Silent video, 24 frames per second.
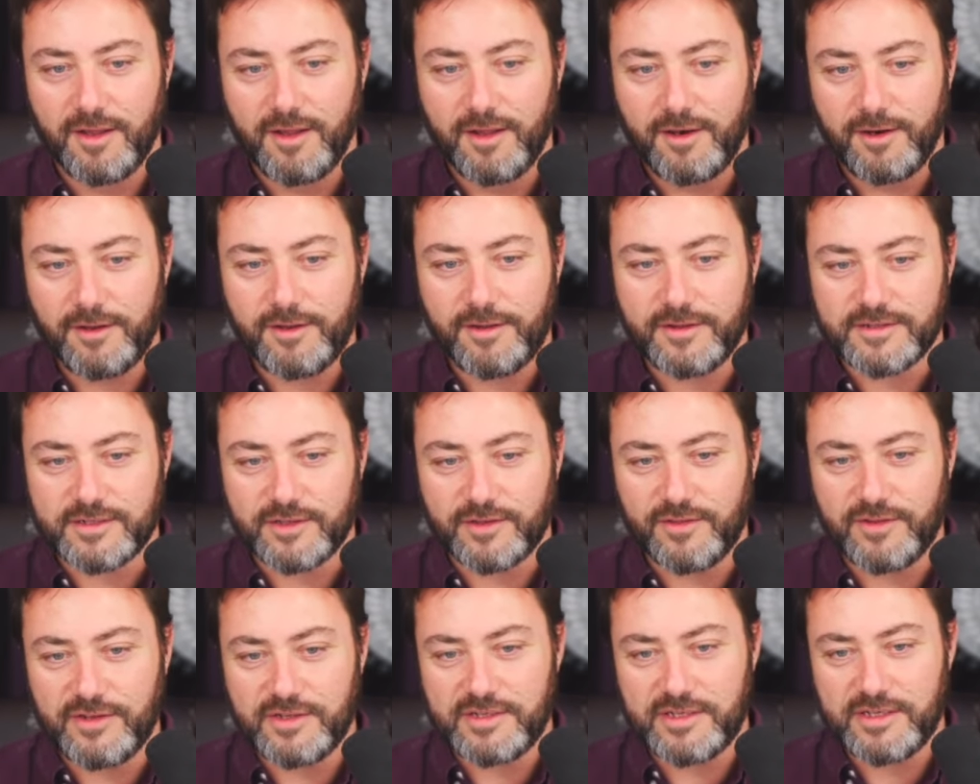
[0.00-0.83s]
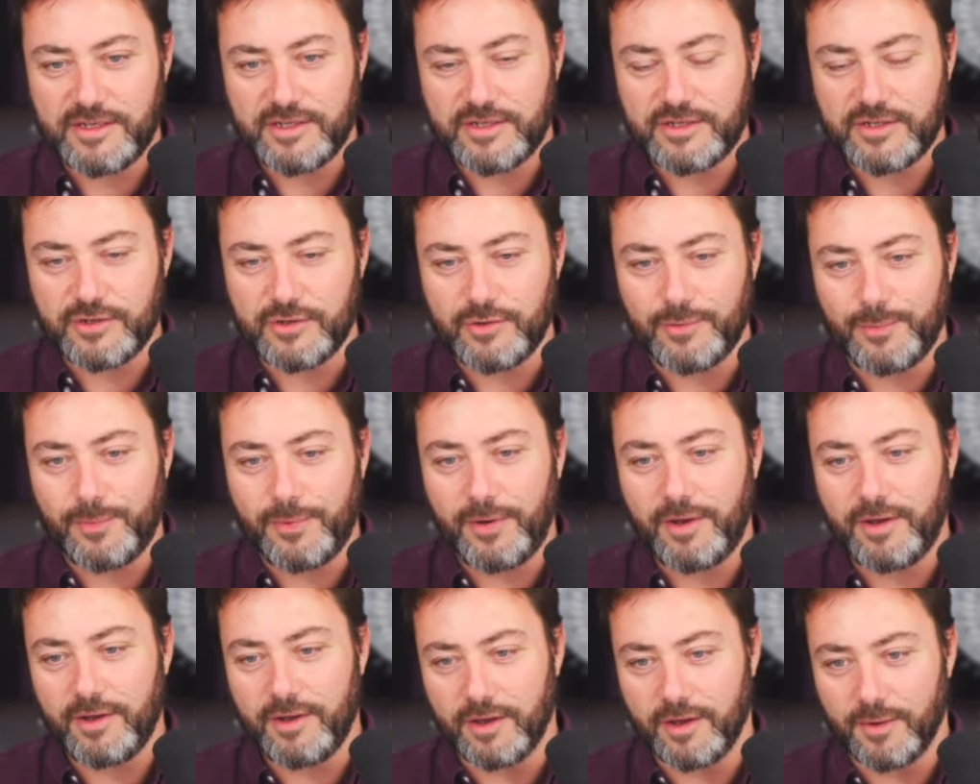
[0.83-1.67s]
Look at this. This is
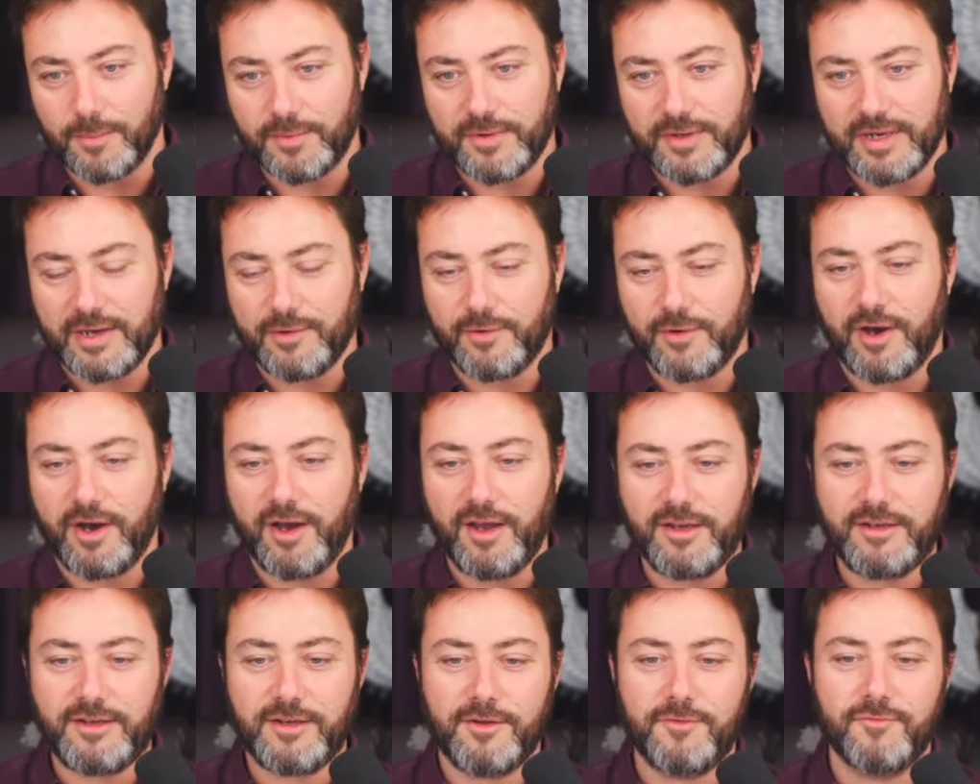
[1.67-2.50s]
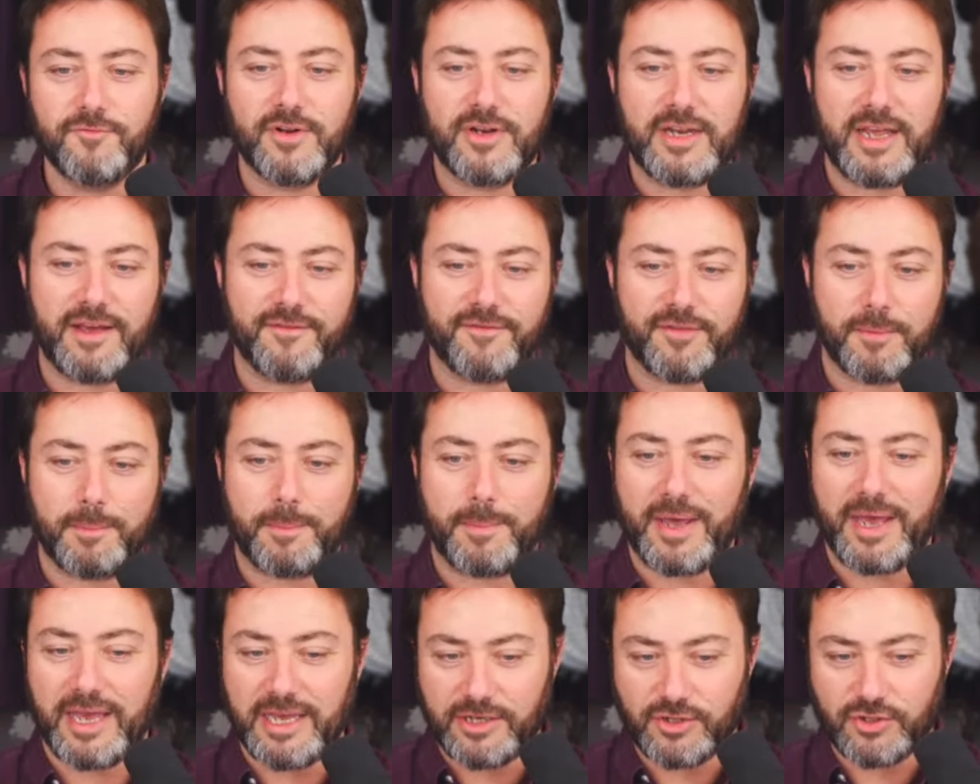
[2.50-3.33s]
superb. Now, I don't really have the
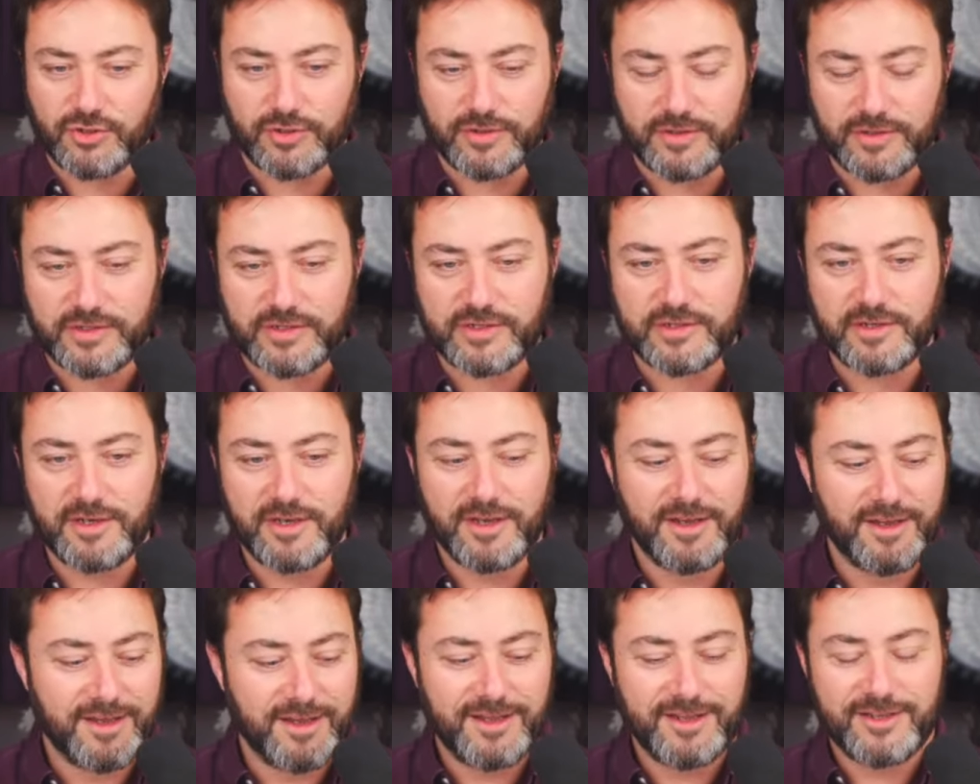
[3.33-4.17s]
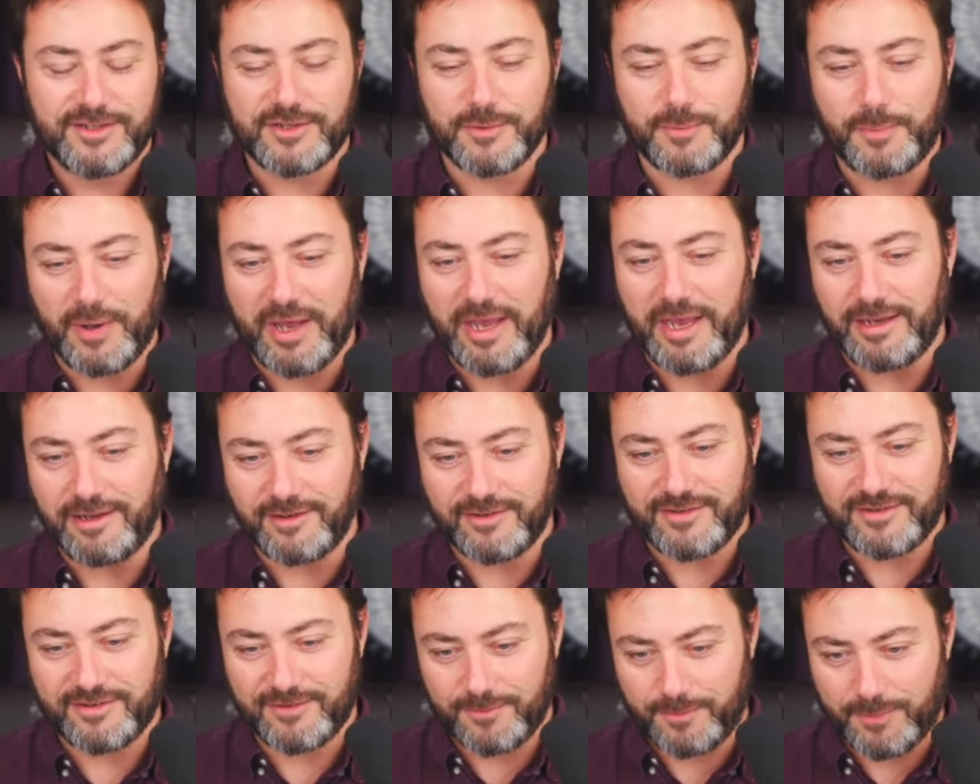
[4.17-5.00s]
patience to
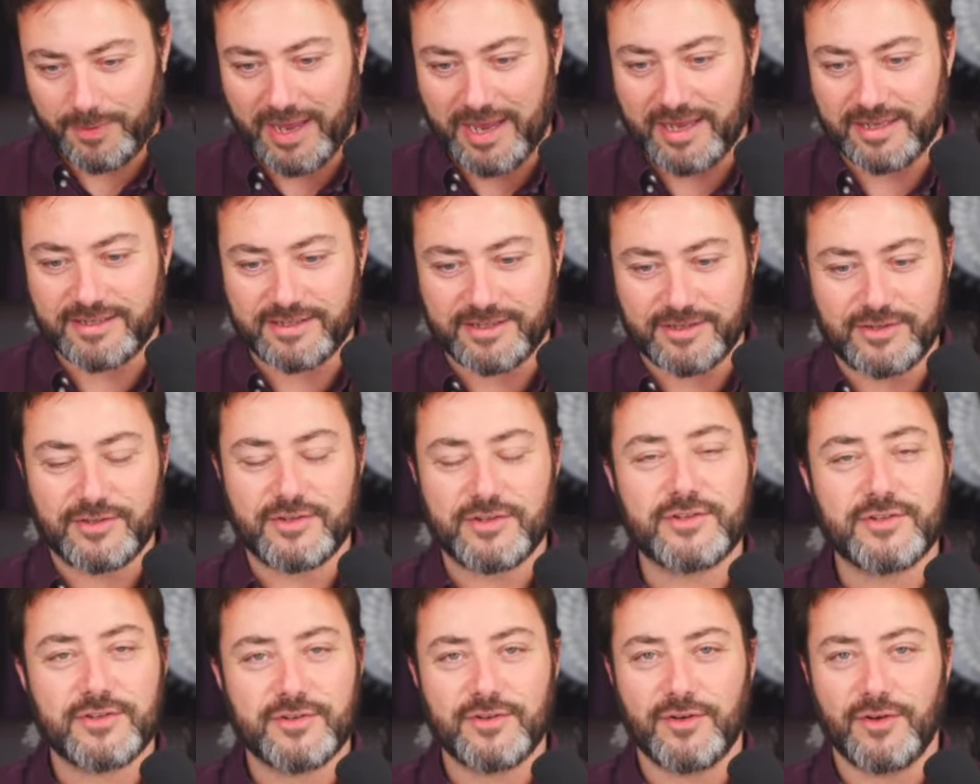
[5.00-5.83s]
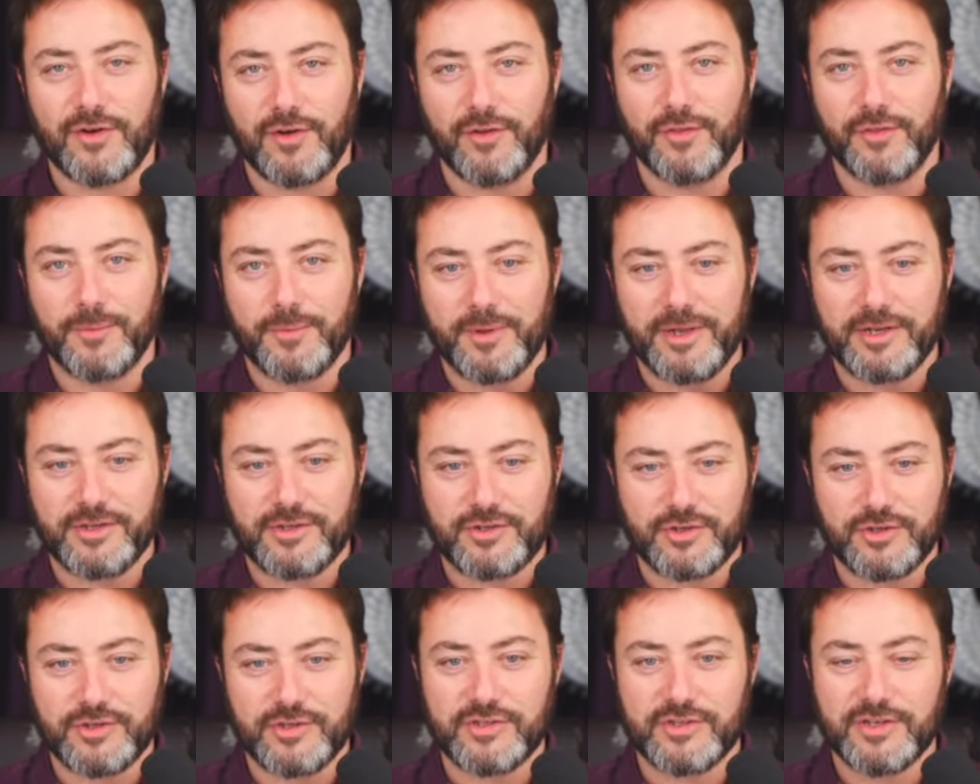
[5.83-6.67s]
paint patterns on the
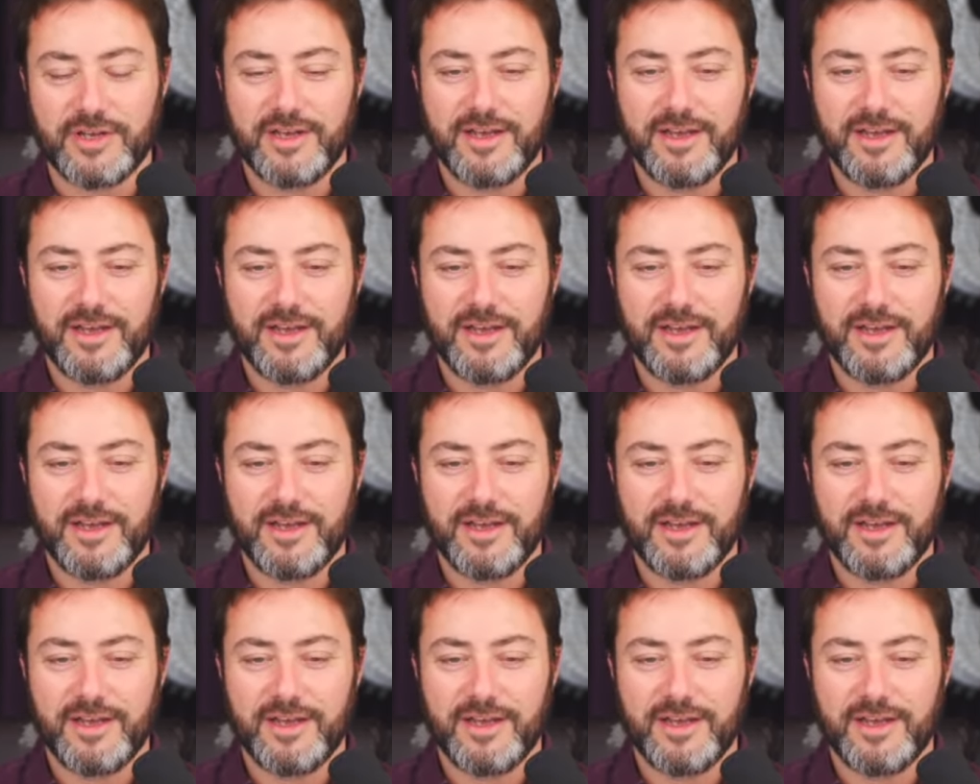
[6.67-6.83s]
miniatures.